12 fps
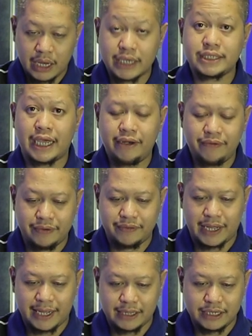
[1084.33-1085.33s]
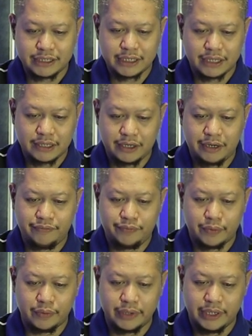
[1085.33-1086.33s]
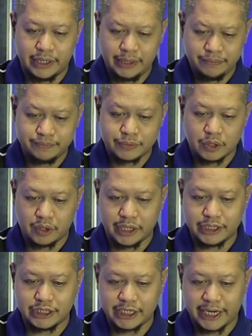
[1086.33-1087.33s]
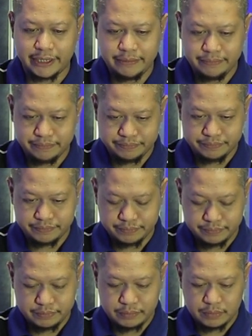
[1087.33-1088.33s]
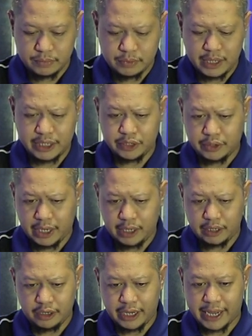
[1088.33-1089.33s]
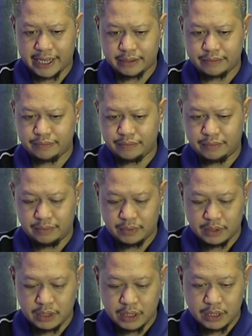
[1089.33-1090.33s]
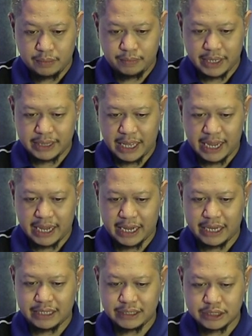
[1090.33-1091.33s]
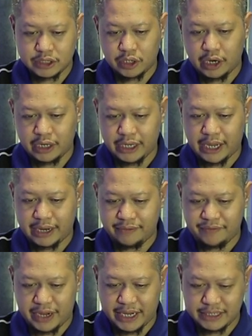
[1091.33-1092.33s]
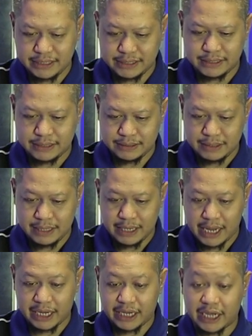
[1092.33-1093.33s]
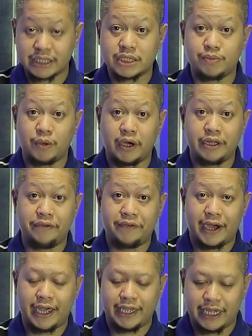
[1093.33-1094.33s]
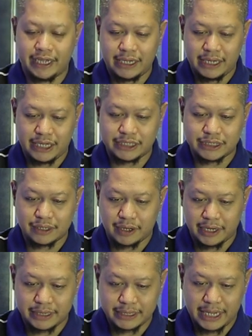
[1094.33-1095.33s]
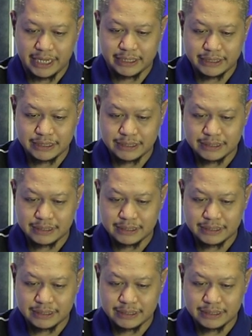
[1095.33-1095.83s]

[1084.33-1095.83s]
Aside from that, there's a 3rd folder called Gen that you can look at, but I strongly advise against modifying its contents.